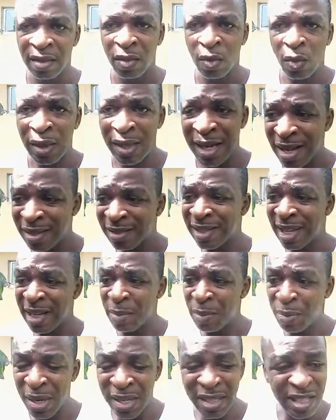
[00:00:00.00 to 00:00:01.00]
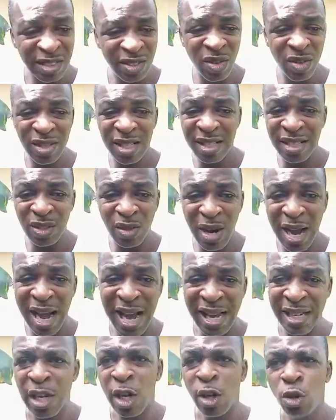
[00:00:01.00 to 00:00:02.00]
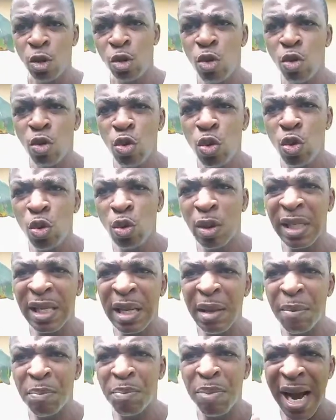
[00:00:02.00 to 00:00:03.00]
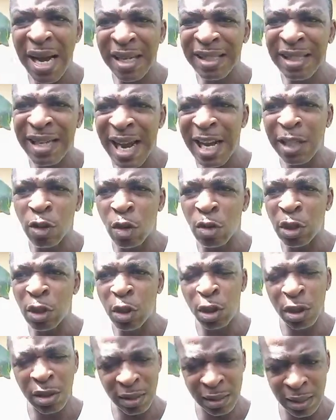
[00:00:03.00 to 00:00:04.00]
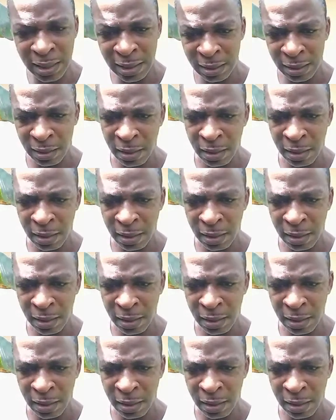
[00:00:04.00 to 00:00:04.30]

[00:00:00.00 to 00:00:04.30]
We now celebrate. There's nothing to hide. Do you know the impact it has on the children?